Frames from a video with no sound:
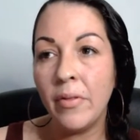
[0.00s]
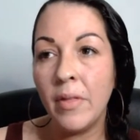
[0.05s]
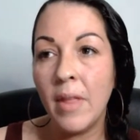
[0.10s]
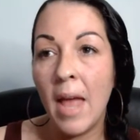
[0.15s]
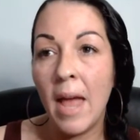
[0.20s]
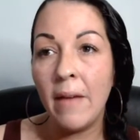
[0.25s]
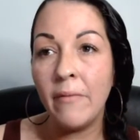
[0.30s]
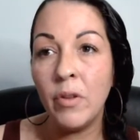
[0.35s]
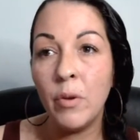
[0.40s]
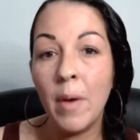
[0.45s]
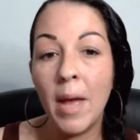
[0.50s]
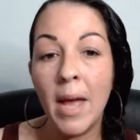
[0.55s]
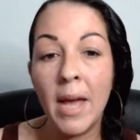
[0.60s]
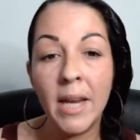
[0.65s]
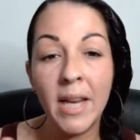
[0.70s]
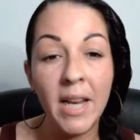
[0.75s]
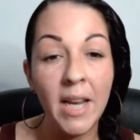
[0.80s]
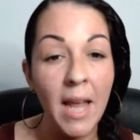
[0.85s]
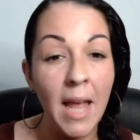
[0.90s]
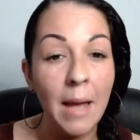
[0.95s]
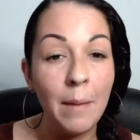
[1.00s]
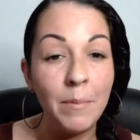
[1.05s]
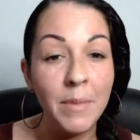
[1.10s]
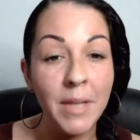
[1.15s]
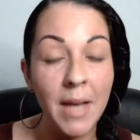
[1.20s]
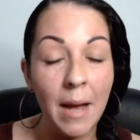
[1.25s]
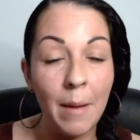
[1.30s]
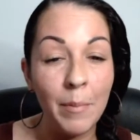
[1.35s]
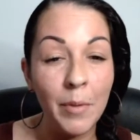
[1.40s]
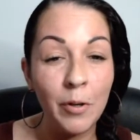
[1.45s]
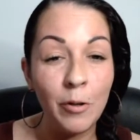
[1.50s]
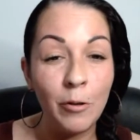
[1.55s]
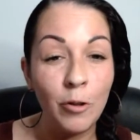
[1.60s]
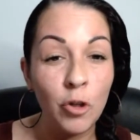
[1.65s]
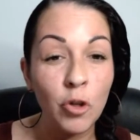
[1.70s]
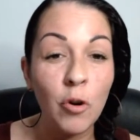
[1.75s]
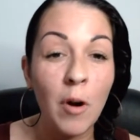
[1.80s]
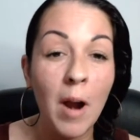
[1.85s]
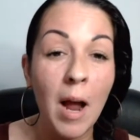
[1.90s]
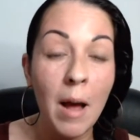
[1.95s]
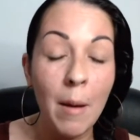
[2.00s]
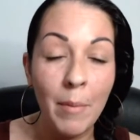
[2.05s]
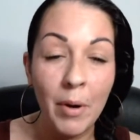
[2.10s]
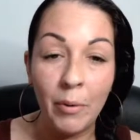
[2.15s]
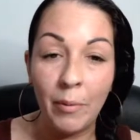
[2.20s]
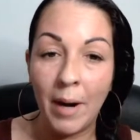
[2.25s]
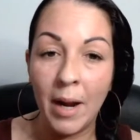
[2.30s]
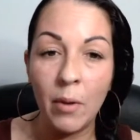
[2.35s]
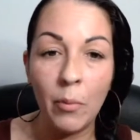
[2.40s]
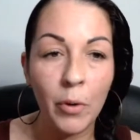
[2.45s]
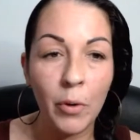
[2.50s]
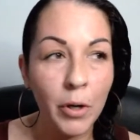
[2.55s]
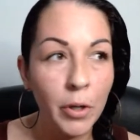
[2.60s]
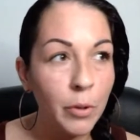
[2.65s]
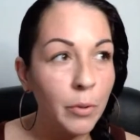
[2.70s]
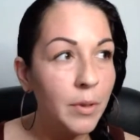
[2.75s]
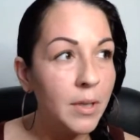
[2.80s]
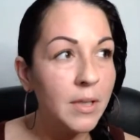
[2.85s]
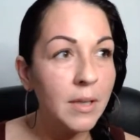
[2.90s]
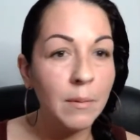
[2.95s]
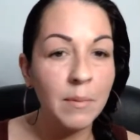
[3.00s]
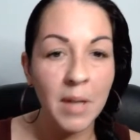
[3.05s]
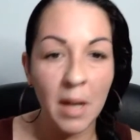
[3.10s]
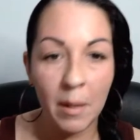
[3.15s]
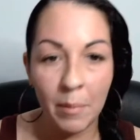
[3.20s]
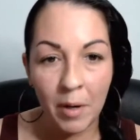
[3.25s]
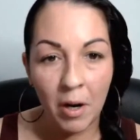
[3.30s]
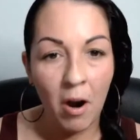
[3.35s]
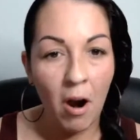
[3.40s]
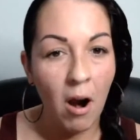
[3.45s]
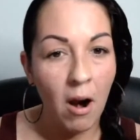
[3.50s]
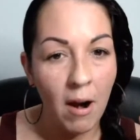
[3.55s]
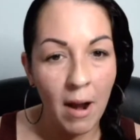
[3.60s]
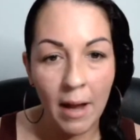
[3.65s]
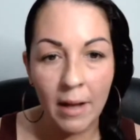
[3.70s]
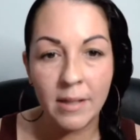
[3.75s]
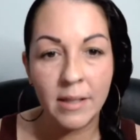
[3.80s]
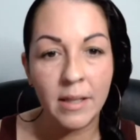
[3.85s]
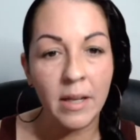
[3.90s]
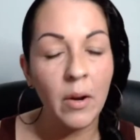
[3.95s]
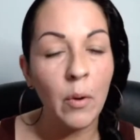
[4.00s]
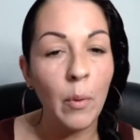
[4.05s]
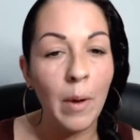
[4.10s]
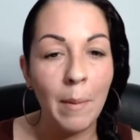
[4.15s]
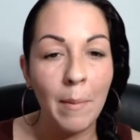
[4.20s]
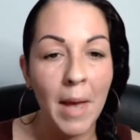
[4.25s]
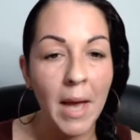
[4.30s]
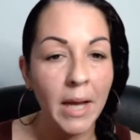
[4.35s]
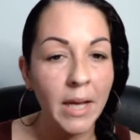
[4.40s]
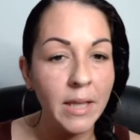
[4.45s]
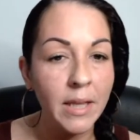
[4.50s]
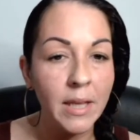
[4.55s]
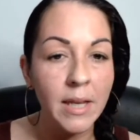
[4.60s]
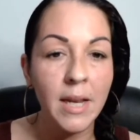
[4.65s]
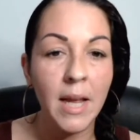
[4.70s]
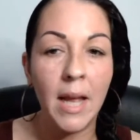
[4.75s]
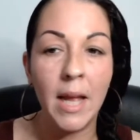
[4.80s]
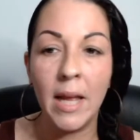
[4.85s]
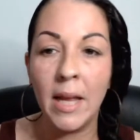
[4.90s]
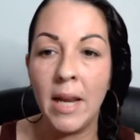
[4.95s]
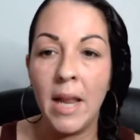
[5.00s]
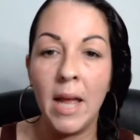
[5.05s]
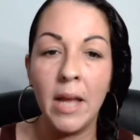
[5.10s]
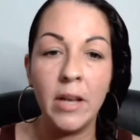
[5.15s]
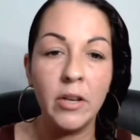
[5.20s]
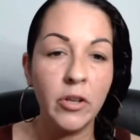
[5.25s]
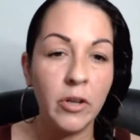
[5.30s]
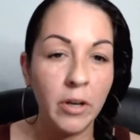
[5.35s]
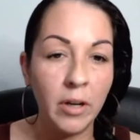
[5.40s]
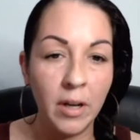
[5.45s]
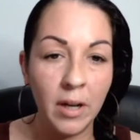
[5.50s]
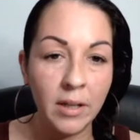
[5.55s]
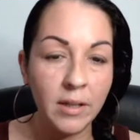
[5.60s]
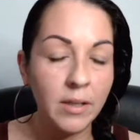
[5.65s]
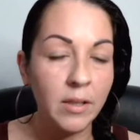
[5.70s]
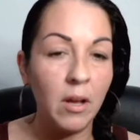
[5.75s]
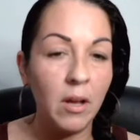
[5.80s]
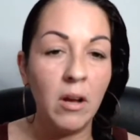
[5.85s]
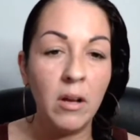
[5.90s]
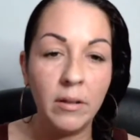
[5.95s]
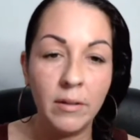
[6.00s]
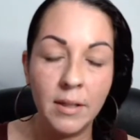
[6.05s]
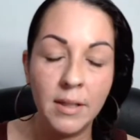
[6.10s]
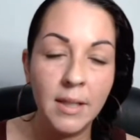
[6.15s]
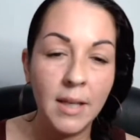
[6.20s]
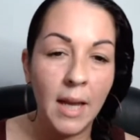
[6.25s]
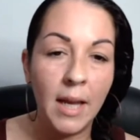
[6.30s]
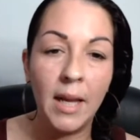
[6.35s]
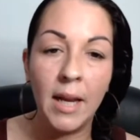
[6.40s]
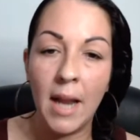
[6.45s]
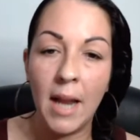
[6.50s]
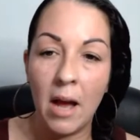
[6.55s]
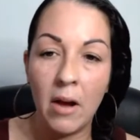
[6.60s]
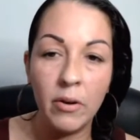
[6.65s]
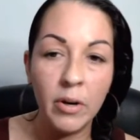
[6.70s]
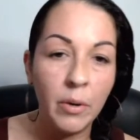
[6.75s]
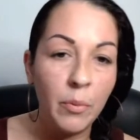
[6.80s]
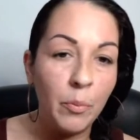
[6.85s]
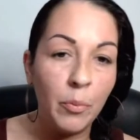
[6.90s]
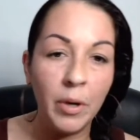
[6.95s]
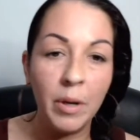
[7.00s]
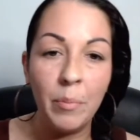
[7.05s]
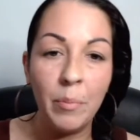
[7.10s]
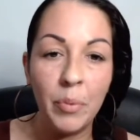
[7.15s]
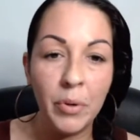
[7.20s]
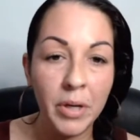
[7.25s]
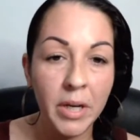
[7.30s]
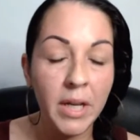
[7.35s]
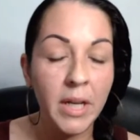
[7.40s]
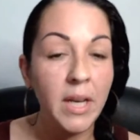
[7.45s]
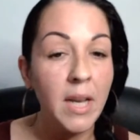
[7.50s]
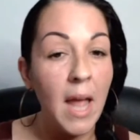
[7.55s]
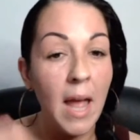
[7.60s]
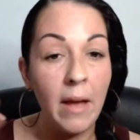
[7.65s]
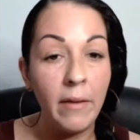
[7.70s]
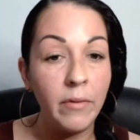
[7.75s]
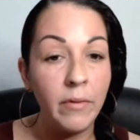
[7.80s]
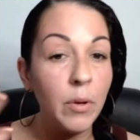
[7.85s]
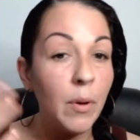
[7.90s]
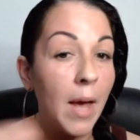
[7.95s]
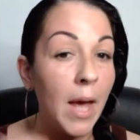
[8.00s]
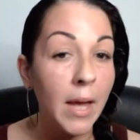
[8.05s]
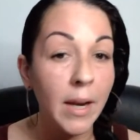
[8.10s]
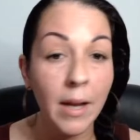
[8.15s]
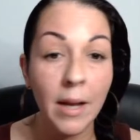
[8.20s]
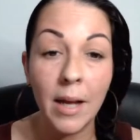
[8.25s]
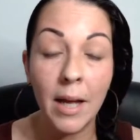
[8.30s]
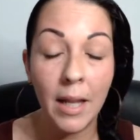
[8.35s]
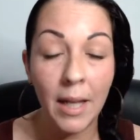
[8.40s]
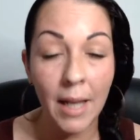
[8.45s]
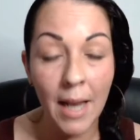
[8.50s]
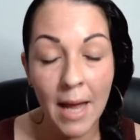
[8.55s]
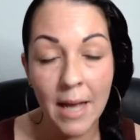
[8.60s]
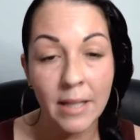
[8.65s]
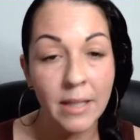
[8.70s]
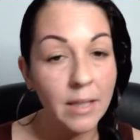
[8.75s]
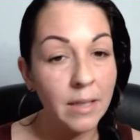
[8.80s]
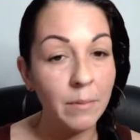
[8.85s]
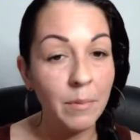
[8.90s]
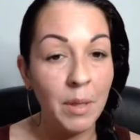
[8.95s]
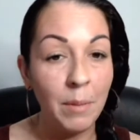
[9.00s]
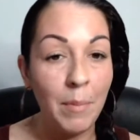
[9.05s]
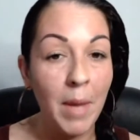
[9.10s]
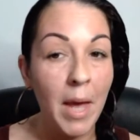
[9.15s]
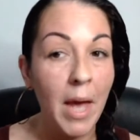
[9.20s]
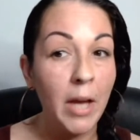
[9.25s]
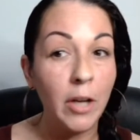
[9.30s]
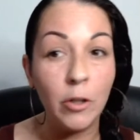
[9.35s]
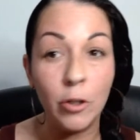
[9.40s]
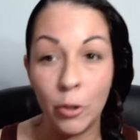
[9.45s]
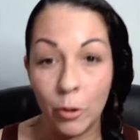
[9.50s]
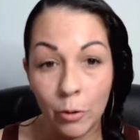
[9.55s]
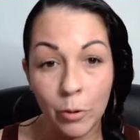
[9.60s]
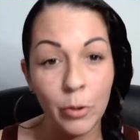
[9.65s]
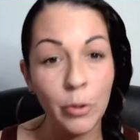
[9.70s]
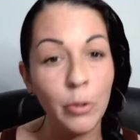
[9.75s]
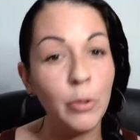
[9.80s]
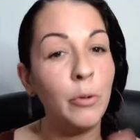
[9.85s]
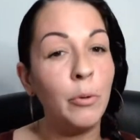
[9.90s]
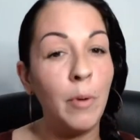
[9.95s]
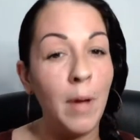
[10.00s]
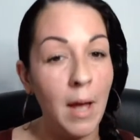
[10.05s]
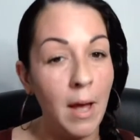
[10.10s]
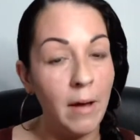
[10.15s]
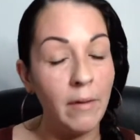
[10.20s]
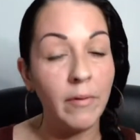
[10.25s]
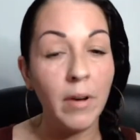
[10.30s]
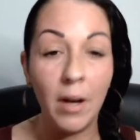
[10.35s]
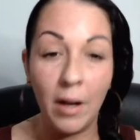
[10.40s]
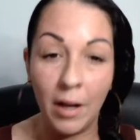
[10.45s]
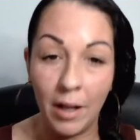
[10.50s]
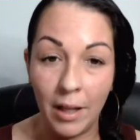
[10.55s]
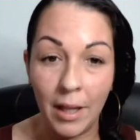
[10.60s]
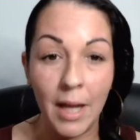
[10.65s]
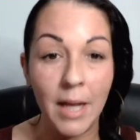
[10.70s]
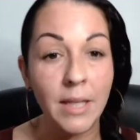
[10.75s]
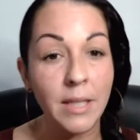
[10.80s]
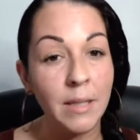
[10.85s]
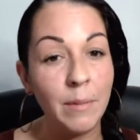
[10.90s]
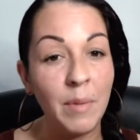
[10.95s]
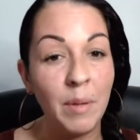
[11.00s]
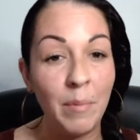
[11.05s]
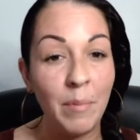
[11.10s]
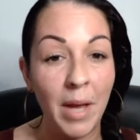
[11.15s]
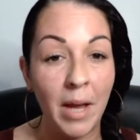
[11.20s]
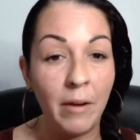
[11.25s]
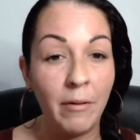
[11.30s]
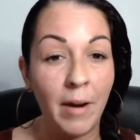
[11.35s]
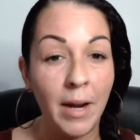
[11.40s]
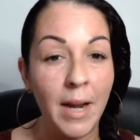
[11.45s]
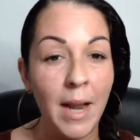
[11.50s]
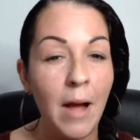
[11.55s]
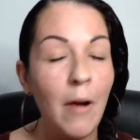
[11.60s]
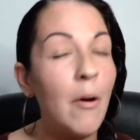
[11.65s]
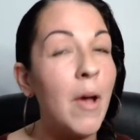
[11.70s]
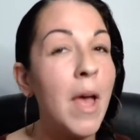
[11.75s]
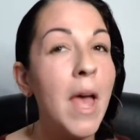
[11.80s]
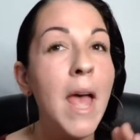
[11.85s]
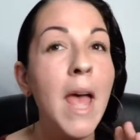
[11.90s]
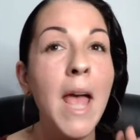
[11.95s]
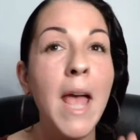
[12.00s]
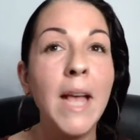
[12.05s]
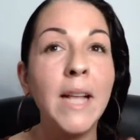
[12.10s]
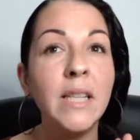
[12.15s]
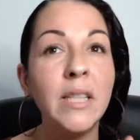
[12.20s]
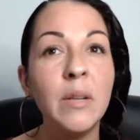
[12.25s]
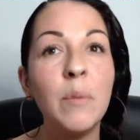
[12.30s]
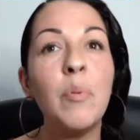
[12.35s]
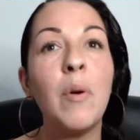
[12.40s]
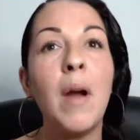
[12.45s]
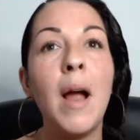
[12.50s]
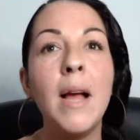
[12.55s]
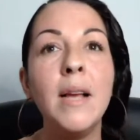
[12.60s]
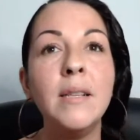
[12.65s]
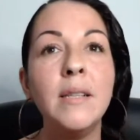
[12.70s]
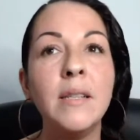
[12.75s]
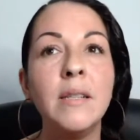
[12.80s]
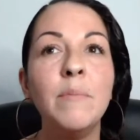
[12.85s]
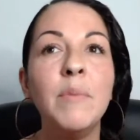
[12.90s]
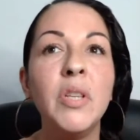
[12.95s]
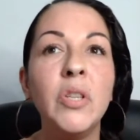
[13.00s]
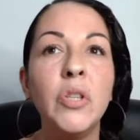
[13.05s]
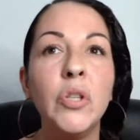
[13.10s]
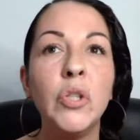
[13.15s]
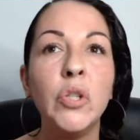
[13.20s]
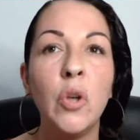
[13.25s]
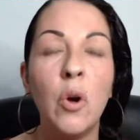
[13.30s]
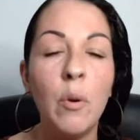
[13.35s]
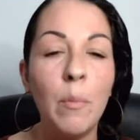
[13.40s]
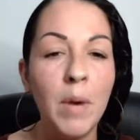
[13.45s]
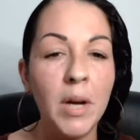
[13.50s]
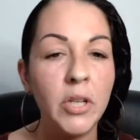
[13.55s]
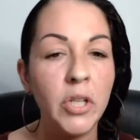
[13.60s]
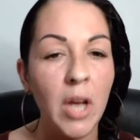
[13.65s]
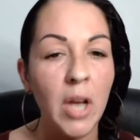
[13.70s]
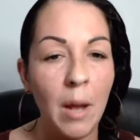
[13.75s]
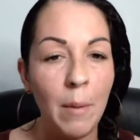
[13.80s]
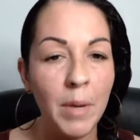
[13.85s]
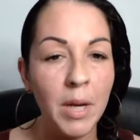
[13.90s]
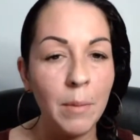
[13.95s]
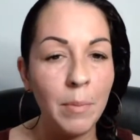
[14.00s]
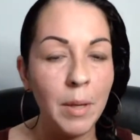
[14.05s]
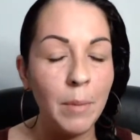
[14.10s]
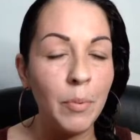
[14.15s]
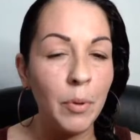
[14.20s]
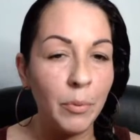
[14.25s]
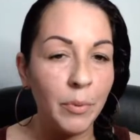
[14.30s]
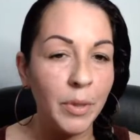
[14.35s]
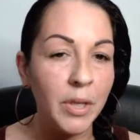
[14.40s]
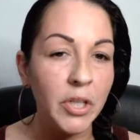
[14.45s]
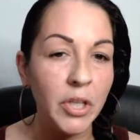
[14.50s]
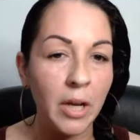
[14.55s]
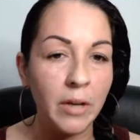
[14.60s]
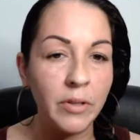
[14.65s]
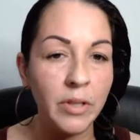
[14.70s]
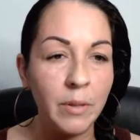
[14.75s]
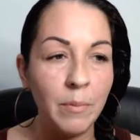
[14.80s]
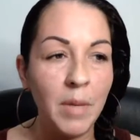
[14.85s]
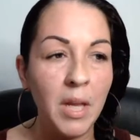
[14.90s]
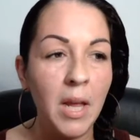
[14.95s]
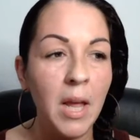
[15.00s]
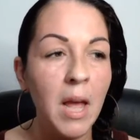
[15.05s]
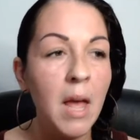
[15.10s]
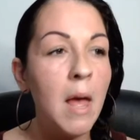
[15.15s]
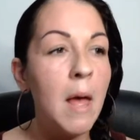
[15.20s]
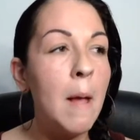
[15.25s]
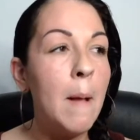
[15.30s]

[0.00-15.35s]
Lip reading: Have you had any abdominal trauma, right? Were you in some type of car accident way back in the day and had your guts all taken out and re-put in? Have you had a colostomy bag? Do you have a colostomy bag right now? It surprises me so much how many people reach out to me